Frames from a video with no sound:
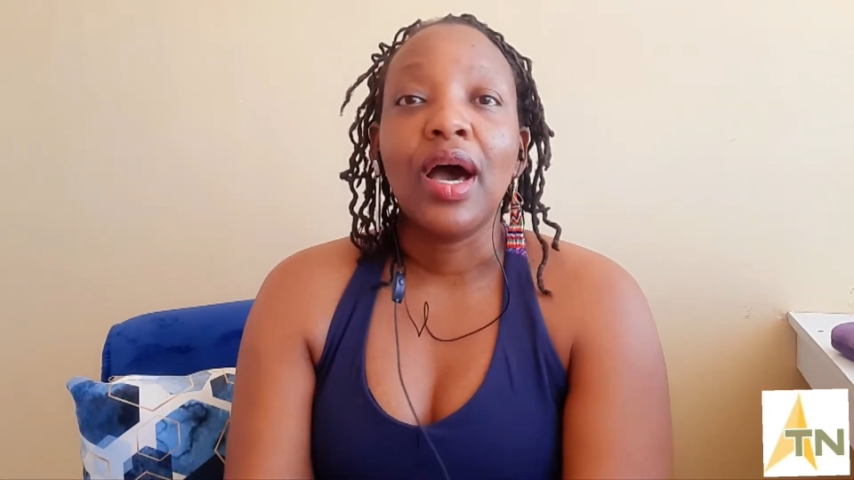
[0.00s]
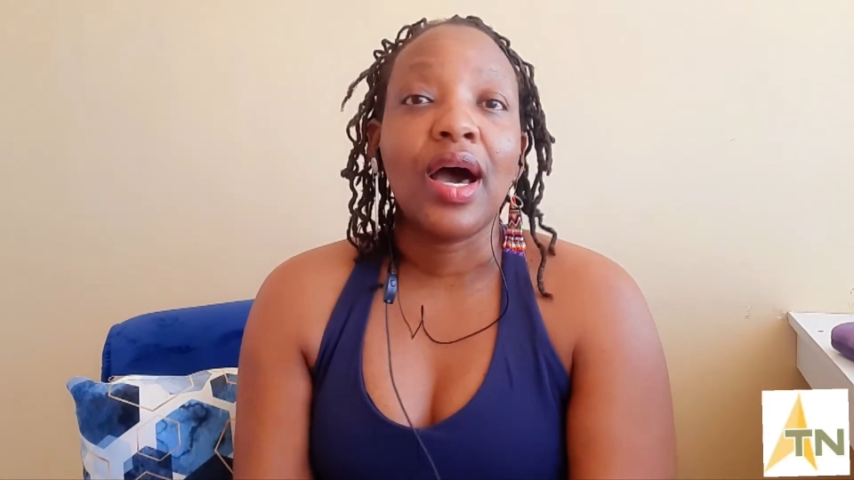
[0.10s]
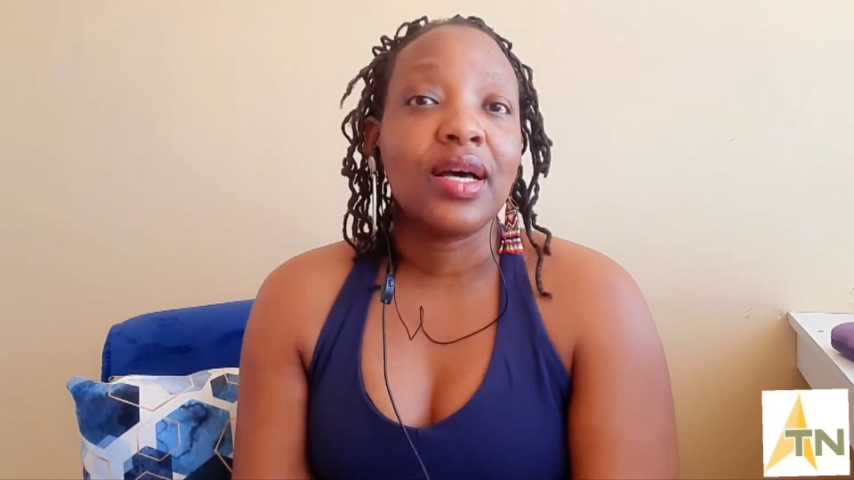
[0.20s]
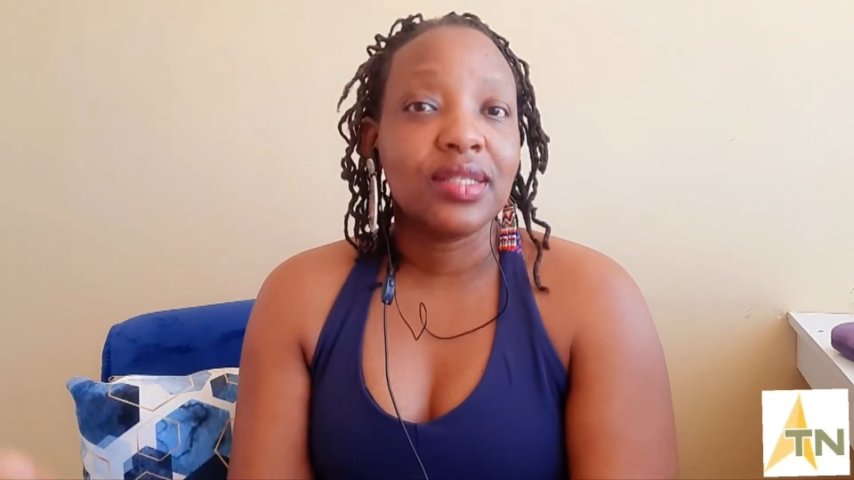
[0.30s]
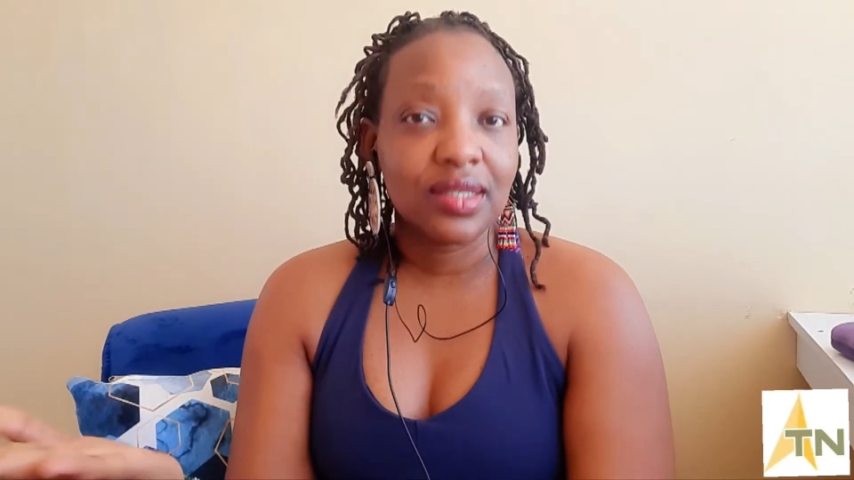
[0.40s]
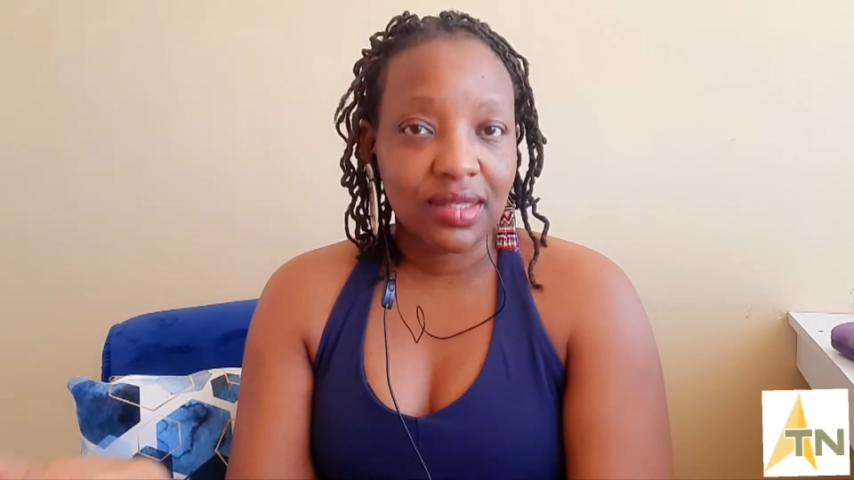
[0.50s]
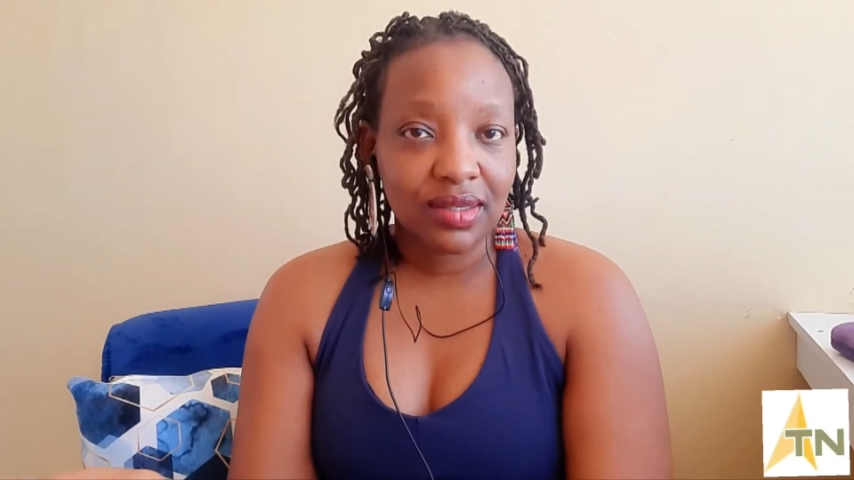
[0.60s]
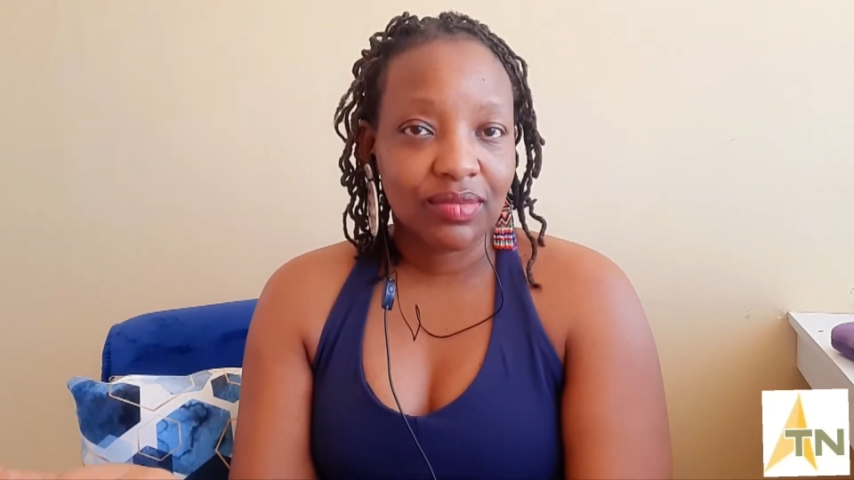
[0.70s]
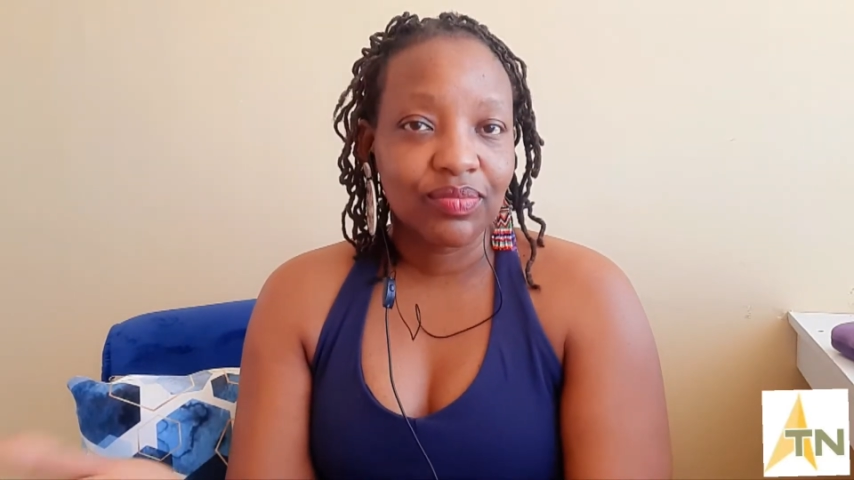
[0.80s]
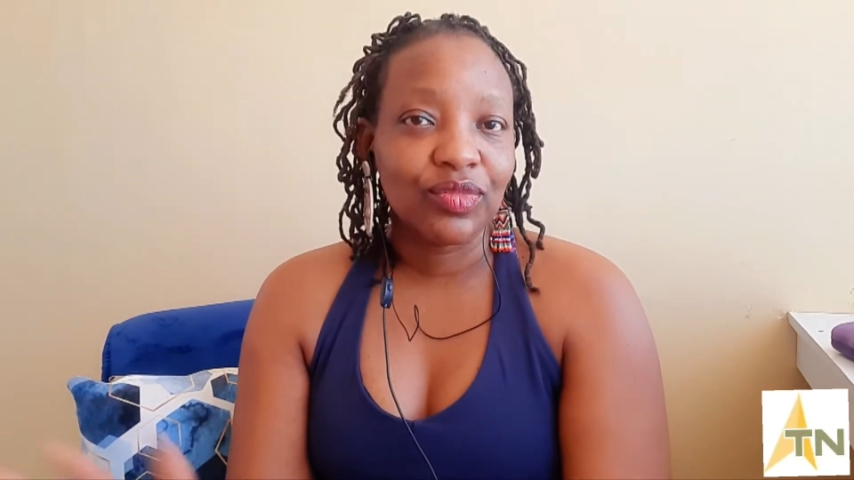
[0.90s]

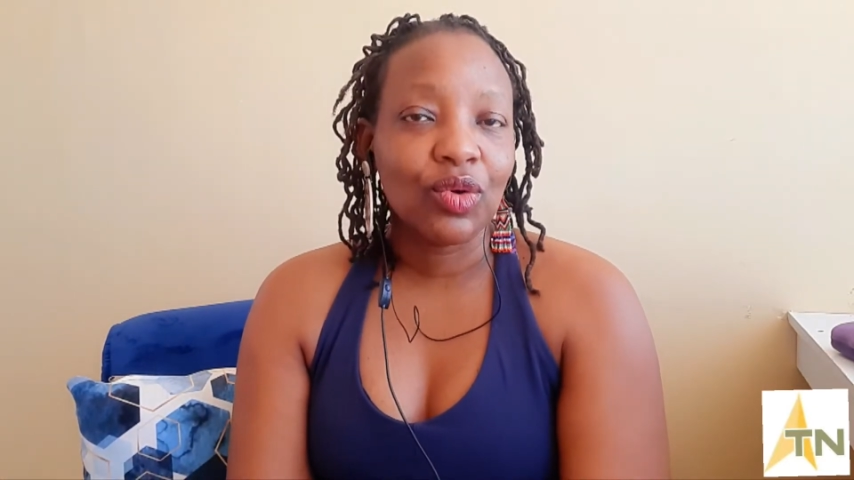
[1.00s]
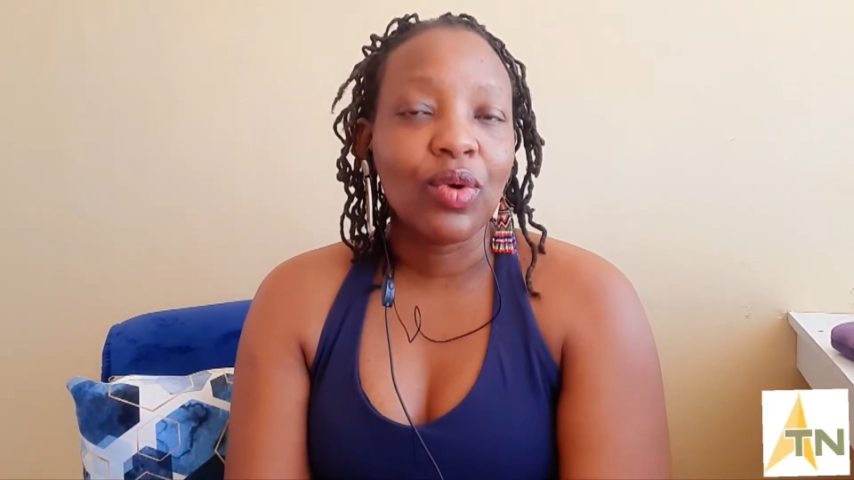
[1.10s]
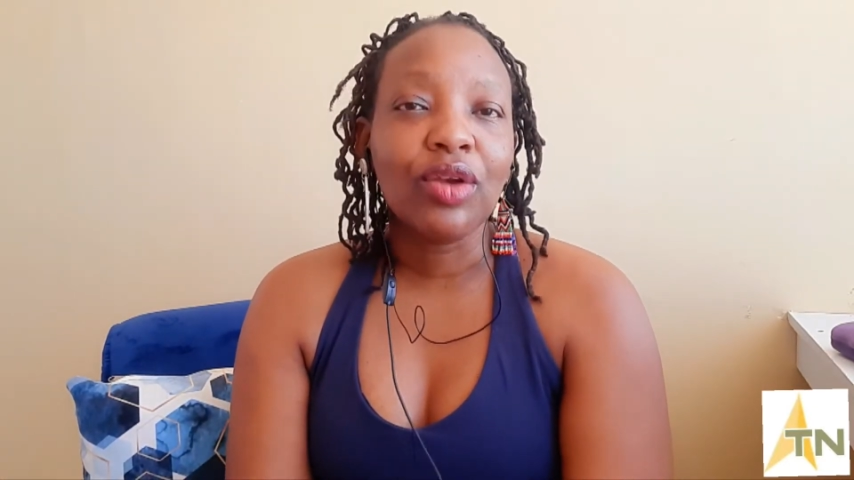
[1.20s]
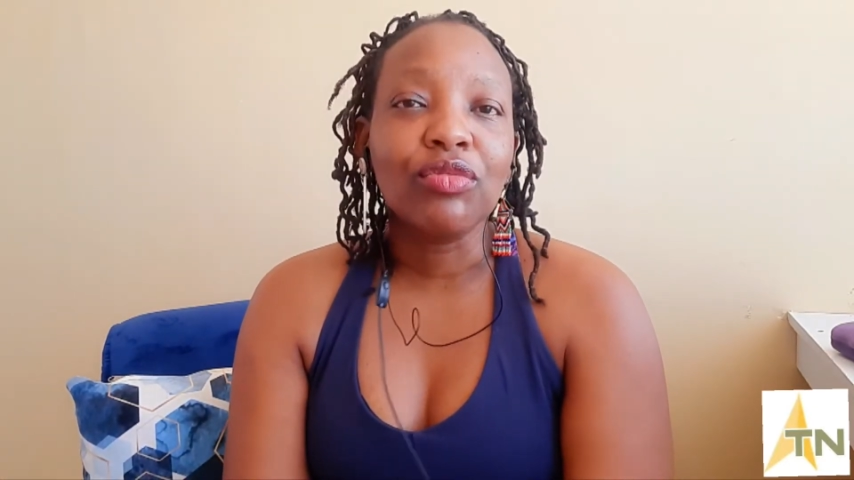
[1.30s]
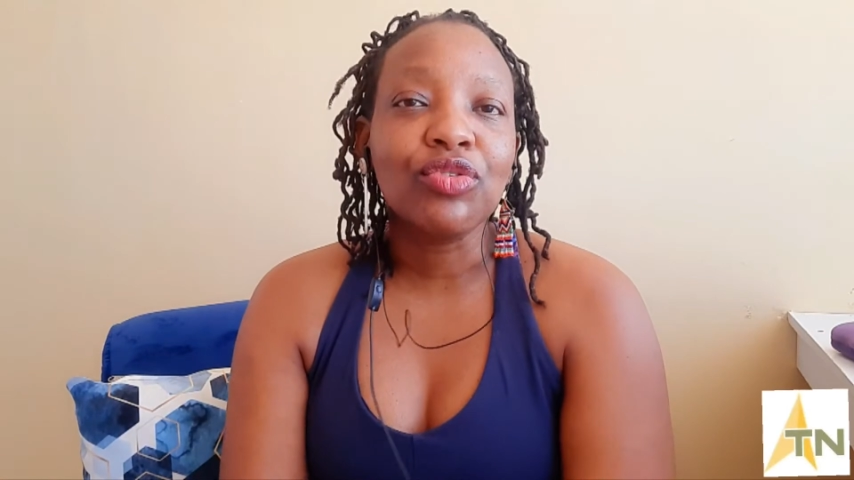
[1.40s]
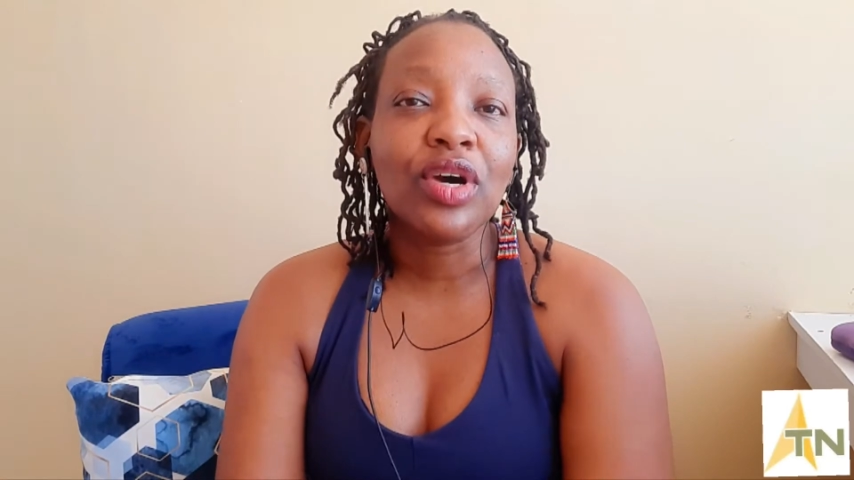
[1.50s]
as one of you